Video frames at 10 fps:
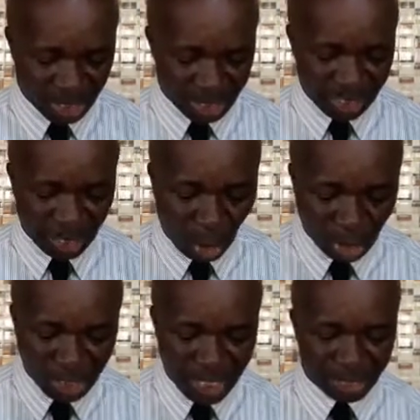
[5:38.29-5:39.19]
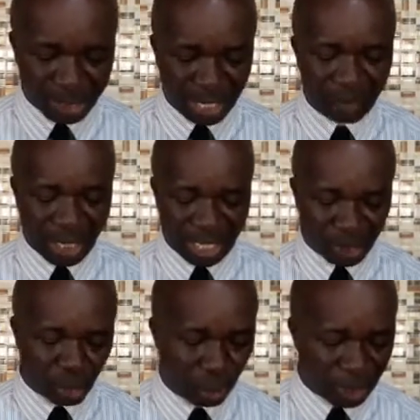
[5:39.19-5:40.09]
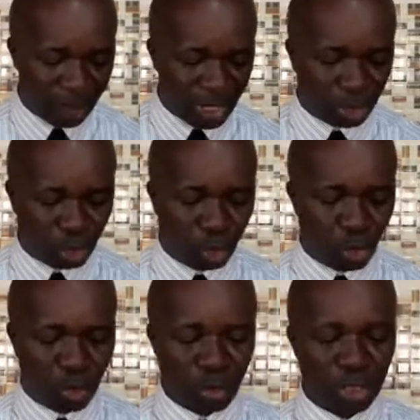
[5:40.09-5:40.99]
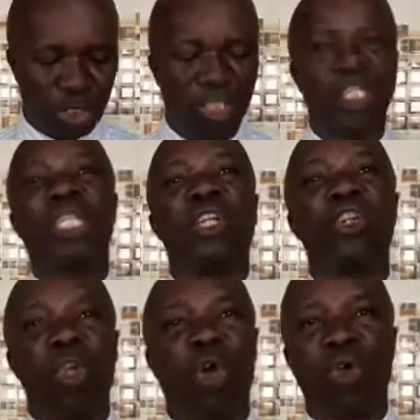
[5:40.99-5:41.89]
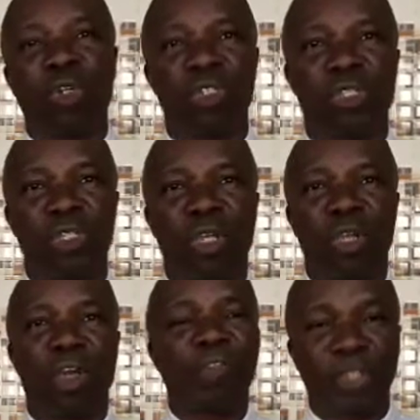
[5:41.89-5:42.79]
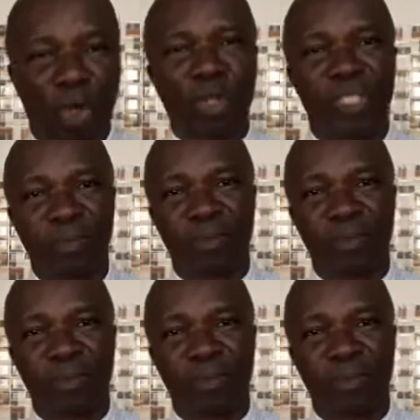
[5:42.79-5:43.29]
the godly remnant who remained true to the laws of God.